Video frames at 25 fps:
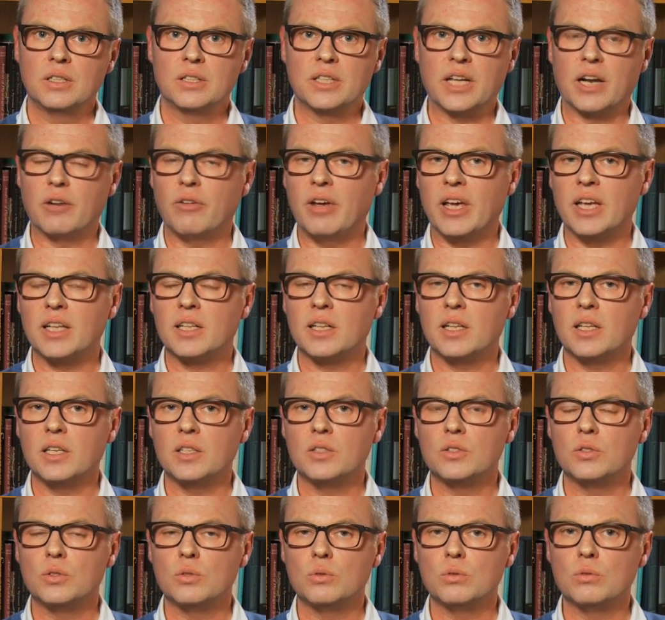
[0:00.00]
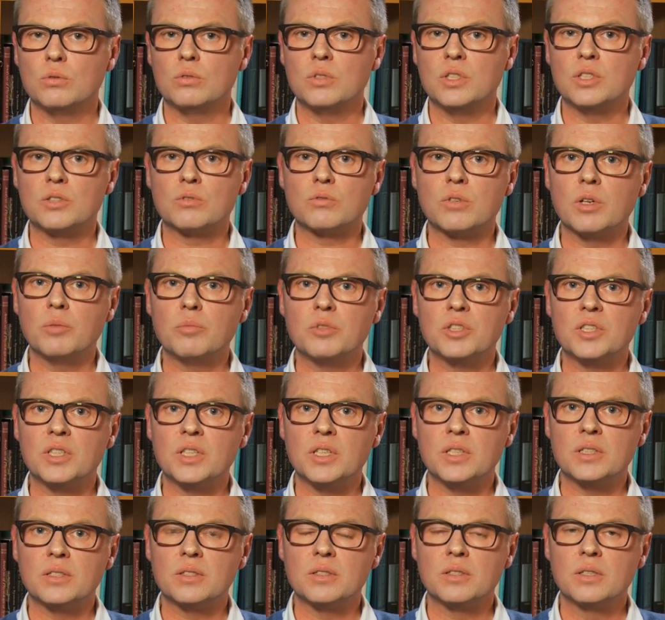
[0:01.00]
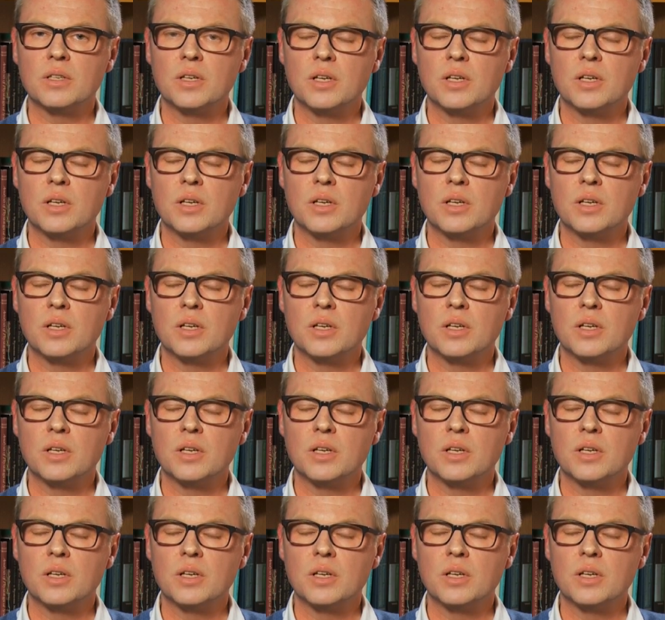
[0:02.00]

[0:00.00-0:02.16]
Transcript: directly to distributed